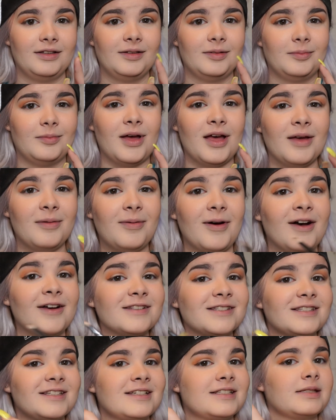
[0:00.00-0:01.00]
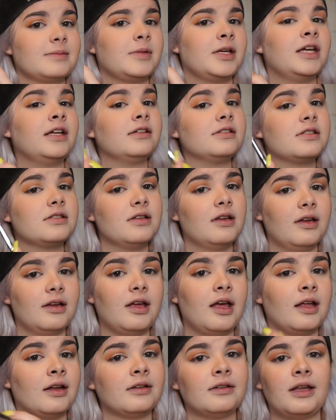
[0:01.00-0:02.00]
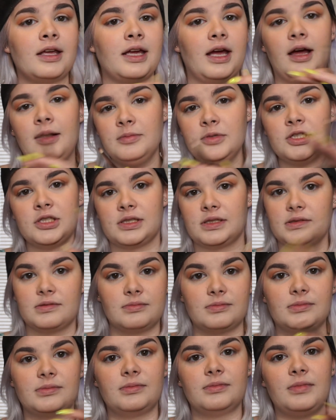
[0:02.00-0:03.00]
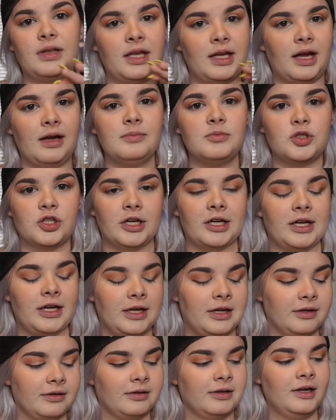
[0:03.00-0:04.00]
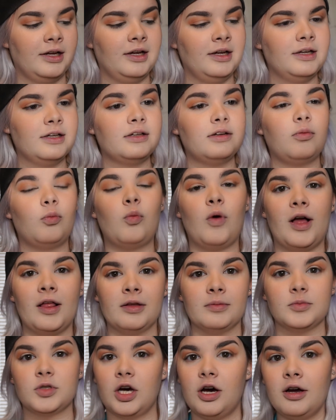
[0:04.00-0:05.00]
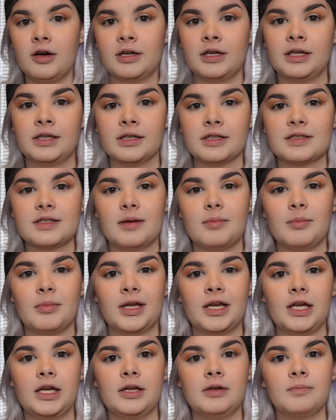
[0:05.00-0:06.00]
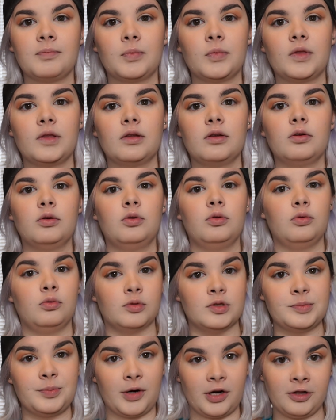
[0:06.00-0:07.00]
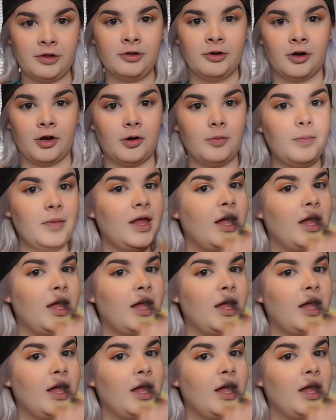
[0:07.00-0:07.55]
my boss looks at me and like I'm drinking while I'm talking to somebody who was part of the group,